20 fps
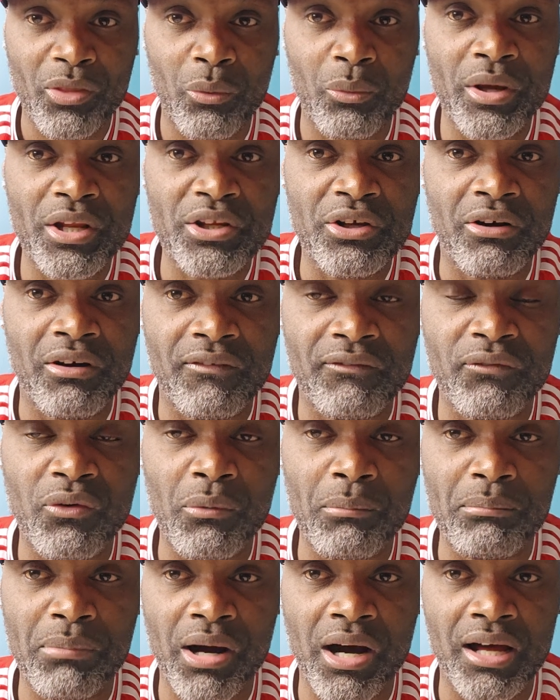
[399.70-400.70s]
when you're a
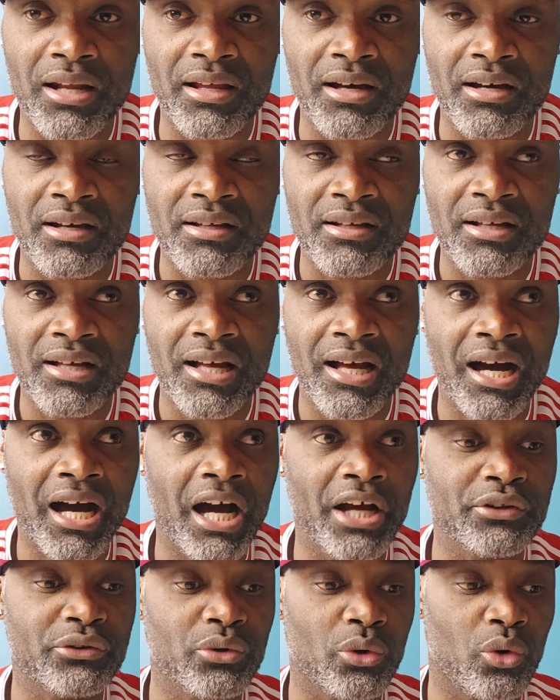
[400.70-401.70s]
footballer,
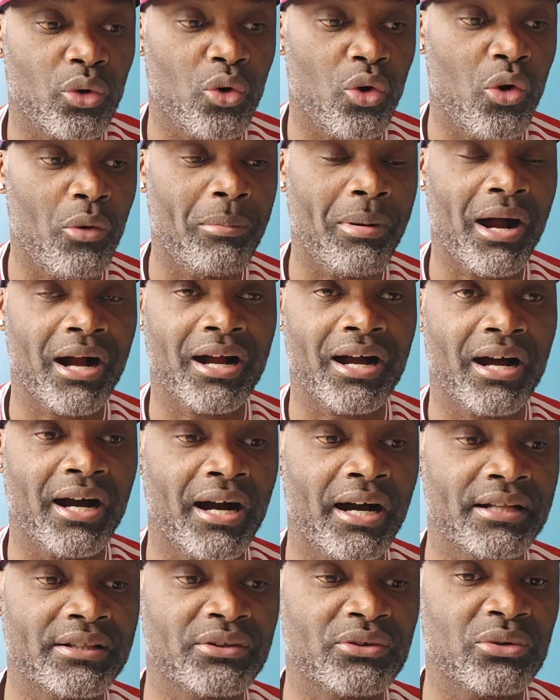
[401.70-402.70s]
and to go back
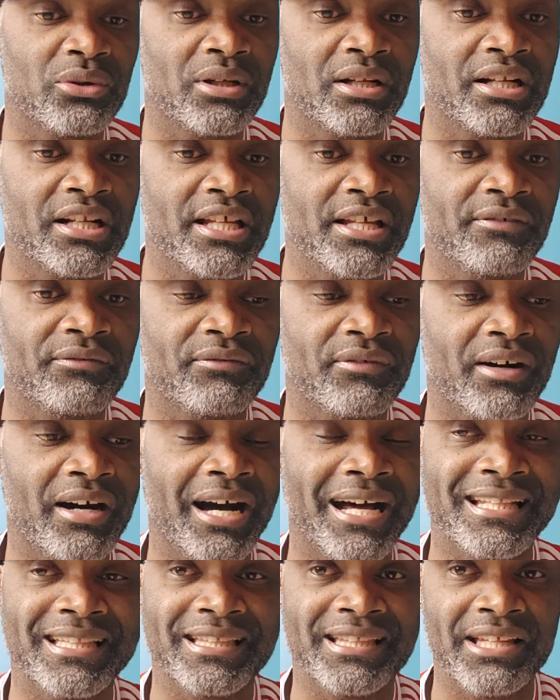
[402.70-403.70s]
and to live
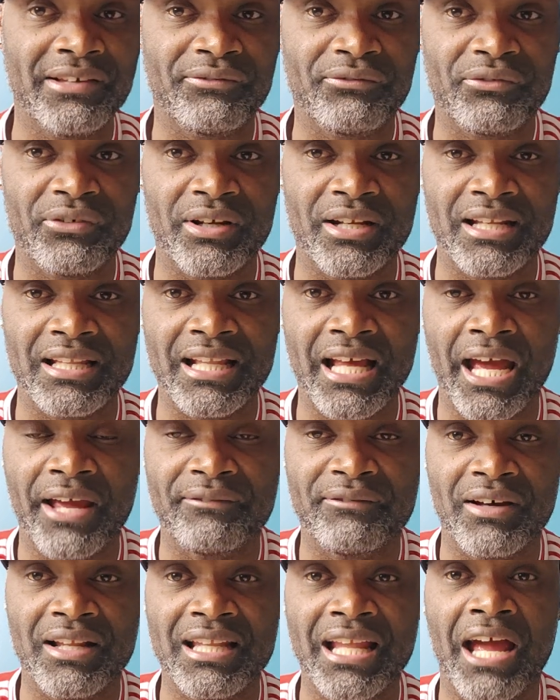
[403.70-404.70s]
a different
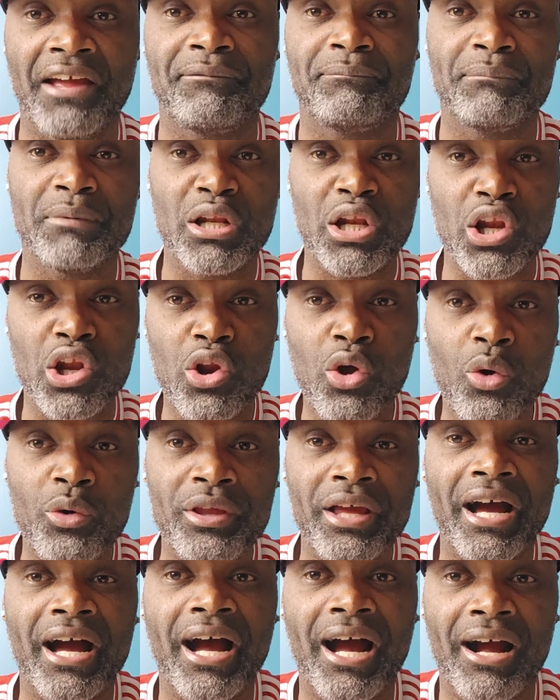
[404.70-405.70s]
life, a life below
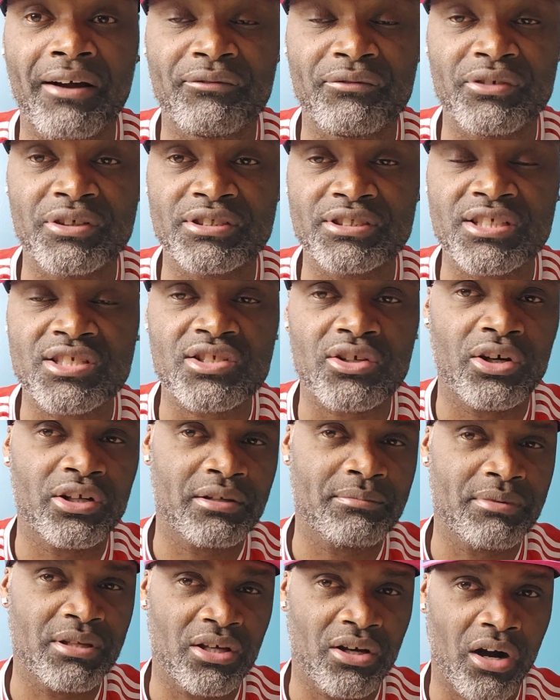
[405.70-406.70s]
your average, it's
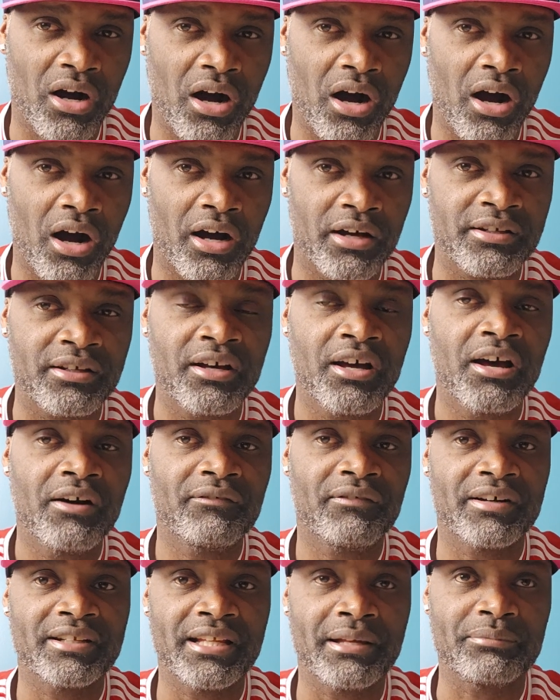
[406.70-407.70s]
going to be hard
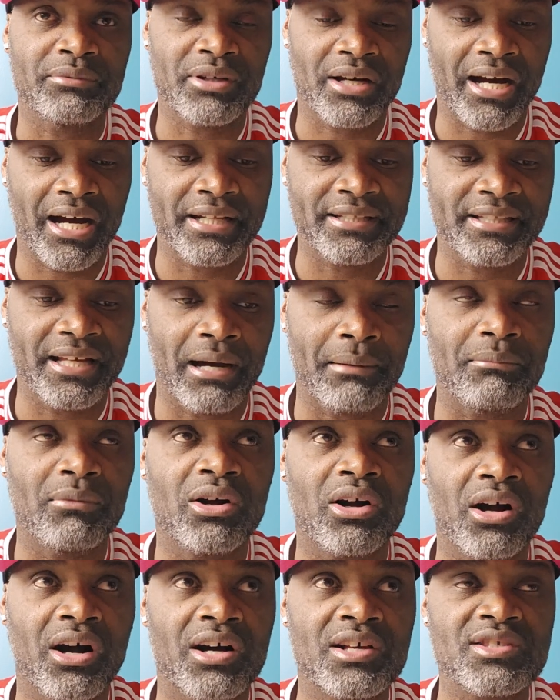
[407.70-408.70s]
for them to adapt,
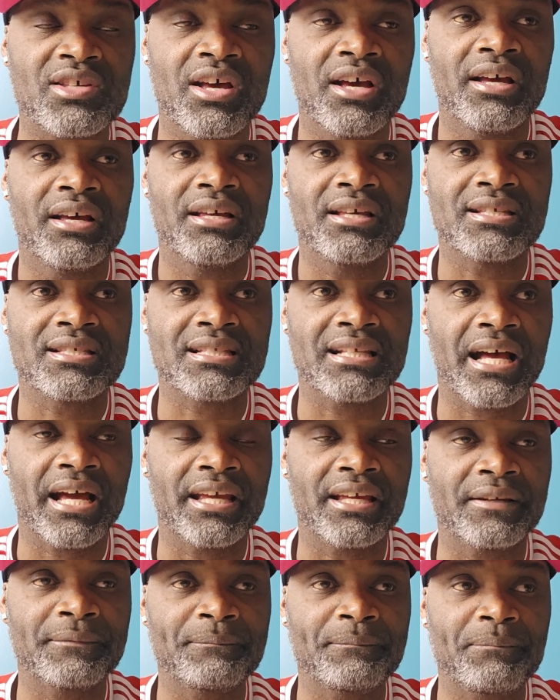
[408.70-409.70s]
because it's
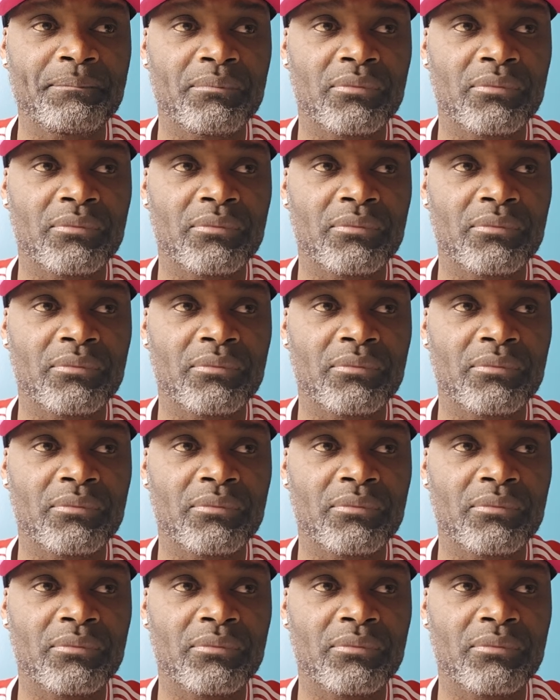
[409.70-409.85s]
like,